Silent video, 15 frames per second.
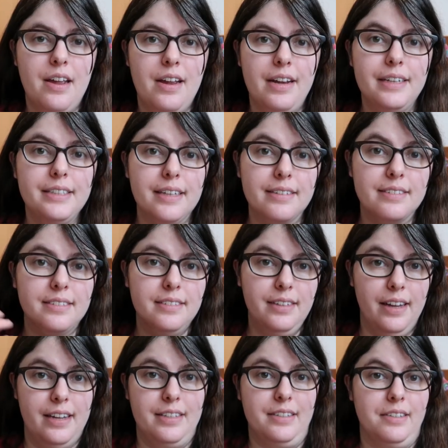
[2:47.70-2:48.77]
it doesn't
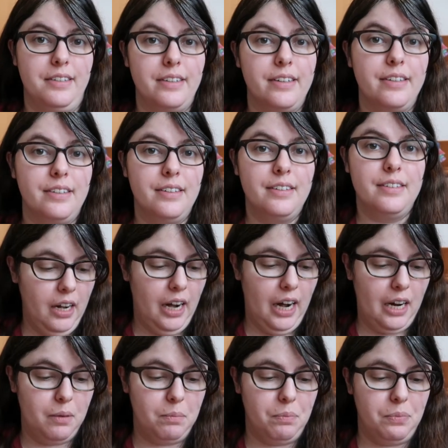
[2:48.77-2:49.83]
taste good.
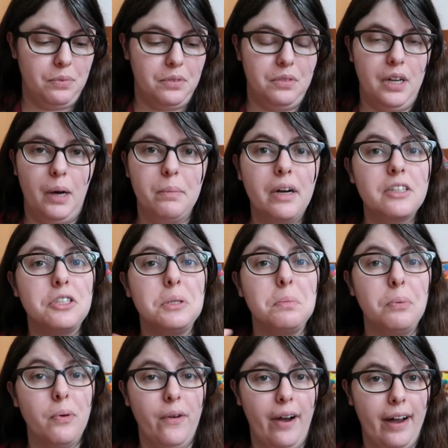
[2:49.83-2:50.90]
I'm I'm not
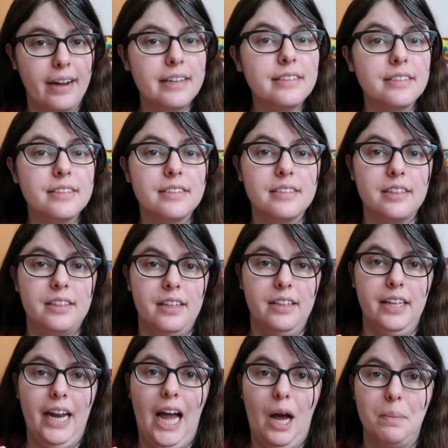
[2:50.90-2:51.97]
surprised. This is a thing
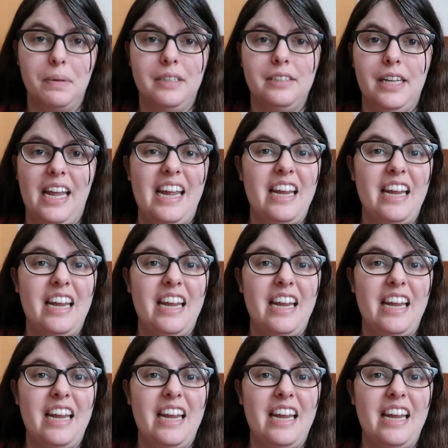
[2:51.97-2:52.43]
that happens